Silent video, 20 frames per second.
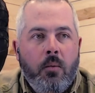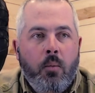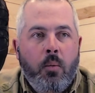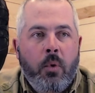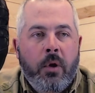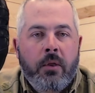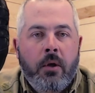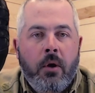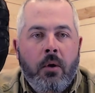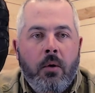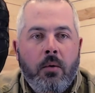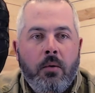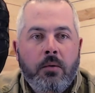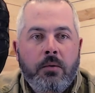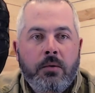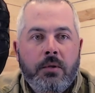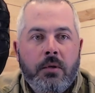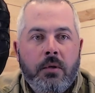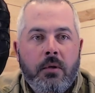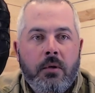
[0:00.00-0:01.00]

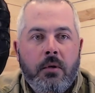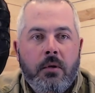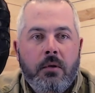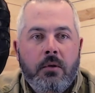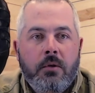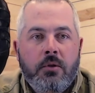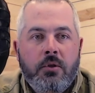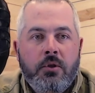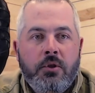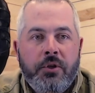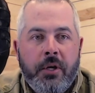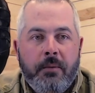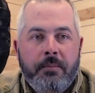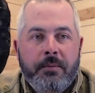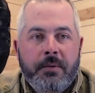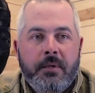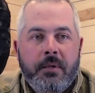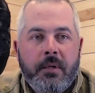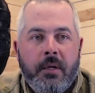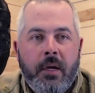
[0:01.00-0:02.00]
those
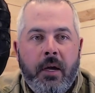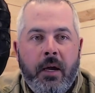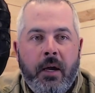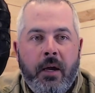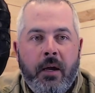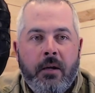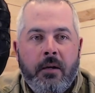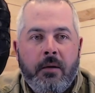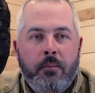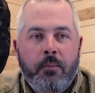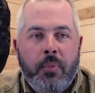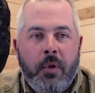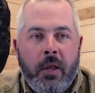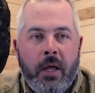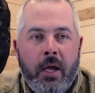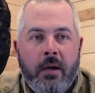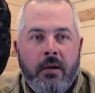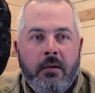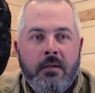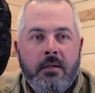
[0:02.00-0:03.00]
ships and
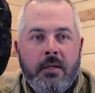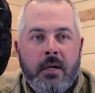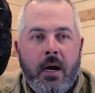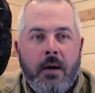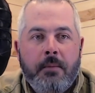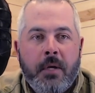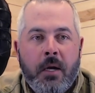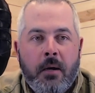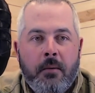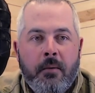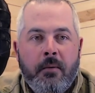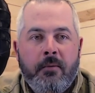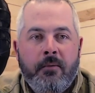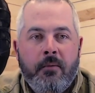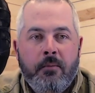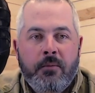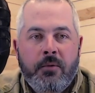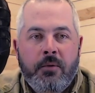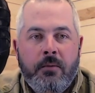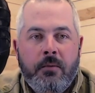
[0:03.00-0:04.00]
planes stopped coming
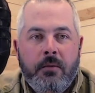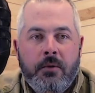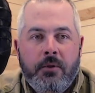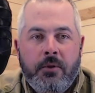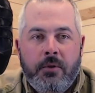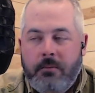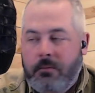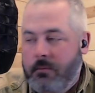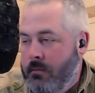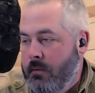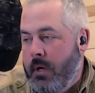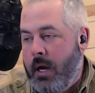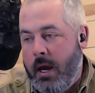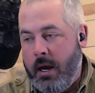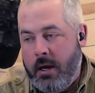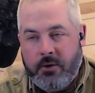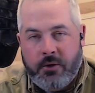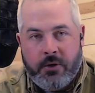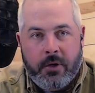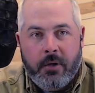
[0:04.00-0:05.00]
from
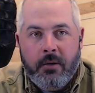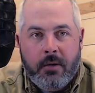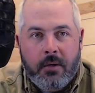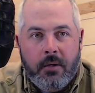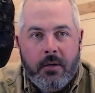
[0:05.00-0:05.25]
Asia,